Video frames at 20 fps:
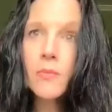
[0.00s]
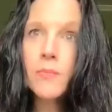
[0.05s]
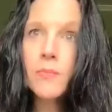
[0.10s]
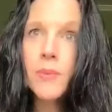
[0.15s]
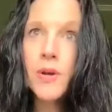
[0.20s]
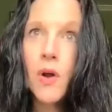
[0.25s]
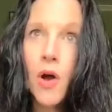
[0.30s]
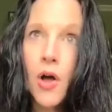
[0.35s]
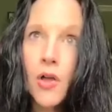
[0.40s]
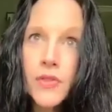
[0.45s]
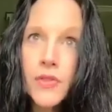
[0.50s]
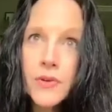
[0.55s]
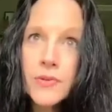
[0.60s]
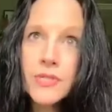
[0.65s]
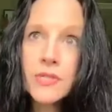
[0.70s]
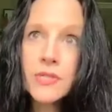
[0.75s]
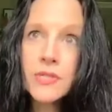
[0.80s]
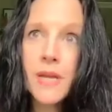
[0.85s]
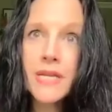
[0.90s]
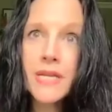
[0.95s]
But all those
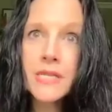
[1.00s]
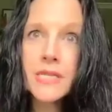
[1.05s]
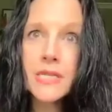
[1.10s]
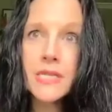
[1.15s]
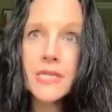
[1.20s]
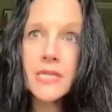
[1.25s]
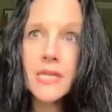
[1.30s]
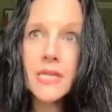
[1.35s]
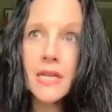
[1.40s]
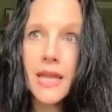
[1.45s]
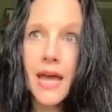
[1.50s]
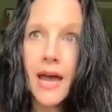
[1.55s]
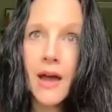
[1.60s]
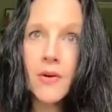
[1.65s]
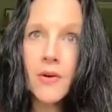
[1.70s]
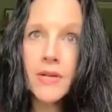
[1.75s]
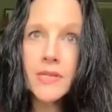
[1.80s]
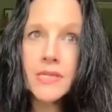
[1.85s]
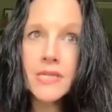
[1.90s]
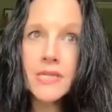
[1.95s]
spaces
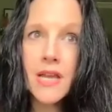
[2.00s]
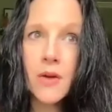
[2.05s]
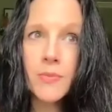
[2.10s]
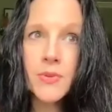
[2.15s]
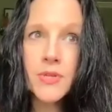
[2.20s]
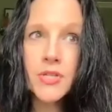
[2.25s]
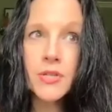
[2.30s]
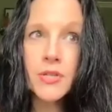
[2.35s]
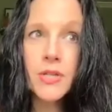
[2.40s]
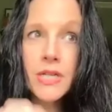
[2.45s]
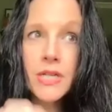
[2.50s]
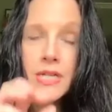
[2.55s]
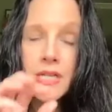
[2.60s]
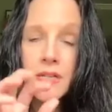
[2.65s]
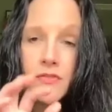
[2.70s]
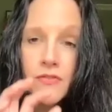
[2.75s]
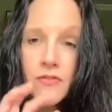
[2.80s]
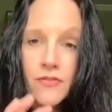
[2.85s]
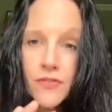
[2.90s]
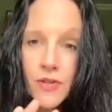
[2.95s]
allow us the opportunity to
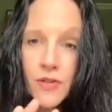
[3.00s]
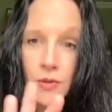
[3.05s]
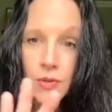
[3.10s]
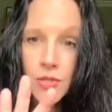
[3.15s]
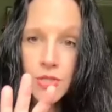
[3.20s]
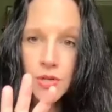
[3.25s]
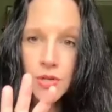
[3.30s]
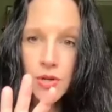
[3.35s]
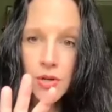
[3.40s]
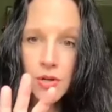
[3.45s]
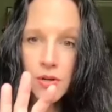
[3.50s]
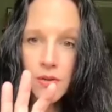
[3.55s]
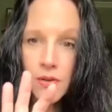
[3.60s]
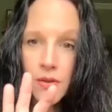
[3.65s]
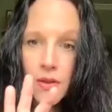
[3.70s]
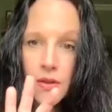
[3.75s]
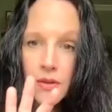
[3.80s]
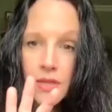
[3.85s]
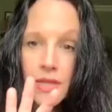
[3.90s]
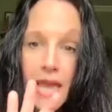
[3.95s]
filter,
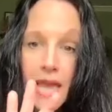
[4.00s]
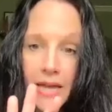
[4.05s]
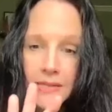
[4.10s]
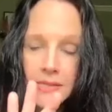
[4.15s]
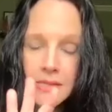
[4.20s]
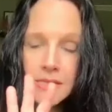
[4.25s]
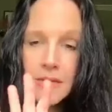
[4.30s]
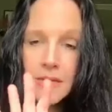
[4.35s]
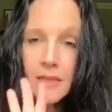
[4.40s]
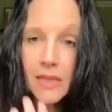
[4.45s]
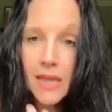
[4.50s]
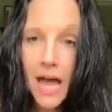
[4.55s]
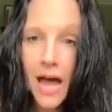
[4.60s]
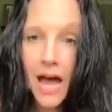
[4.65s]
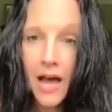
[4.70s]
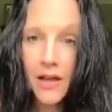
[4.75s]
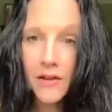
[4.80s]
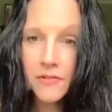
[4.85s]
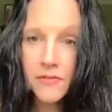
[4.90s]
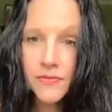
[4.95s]
yes,
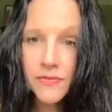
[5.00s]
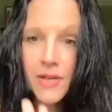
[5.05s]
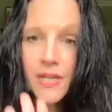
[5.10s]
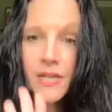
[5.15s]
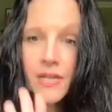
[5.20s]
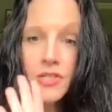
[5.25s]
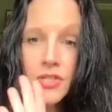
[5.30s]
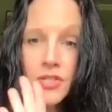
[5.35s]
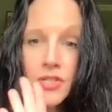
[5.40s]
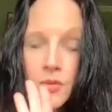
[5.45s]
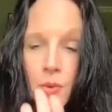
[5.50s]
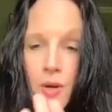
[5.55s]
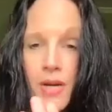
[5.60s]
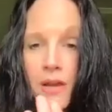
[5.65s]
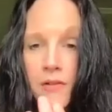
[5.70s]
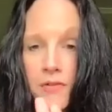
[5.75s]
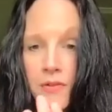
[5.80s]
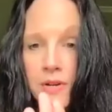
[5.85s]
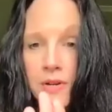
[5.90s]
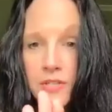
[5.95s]
love to
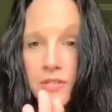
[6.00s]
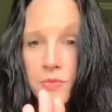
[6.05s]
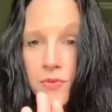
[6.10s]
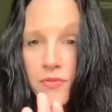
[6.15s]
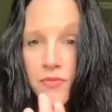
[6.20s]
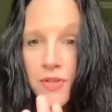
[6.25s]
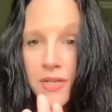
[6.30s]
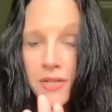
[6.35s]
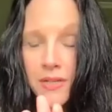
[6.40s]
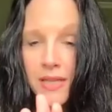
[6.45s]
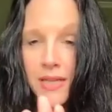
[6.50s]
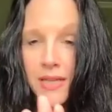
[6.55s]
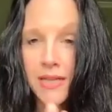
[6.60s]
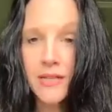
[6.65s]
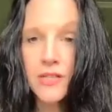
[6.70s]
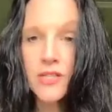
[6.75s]
whatever it is we're feeling.